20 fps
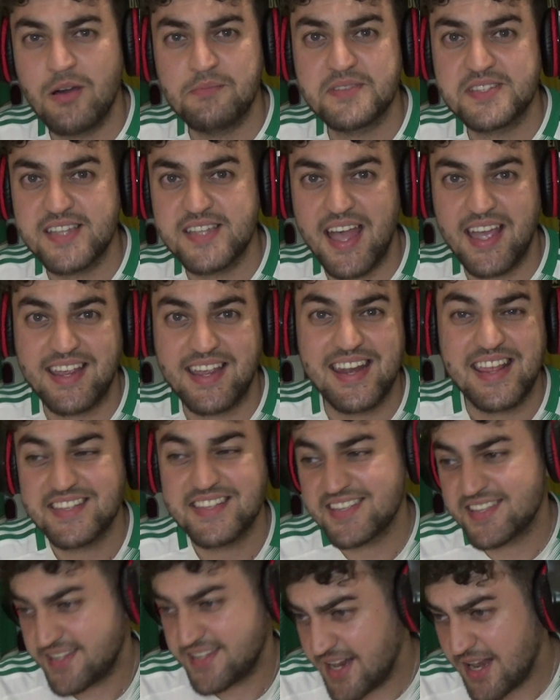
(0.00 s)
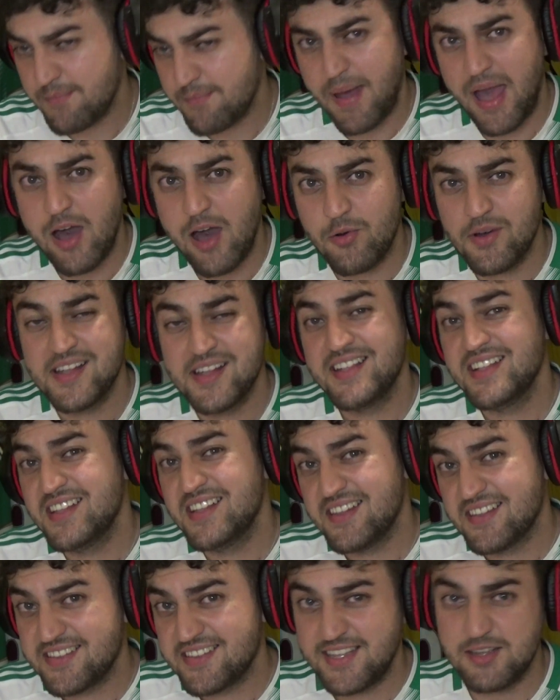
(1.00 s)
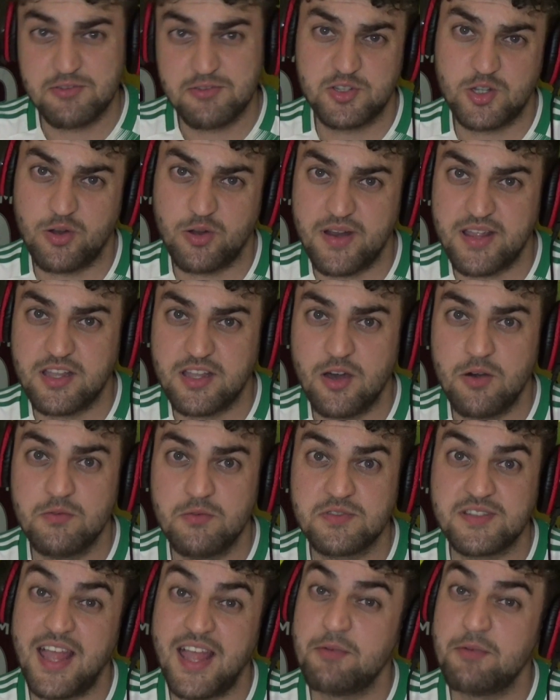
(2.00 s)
Msakni still about, still scoring goals.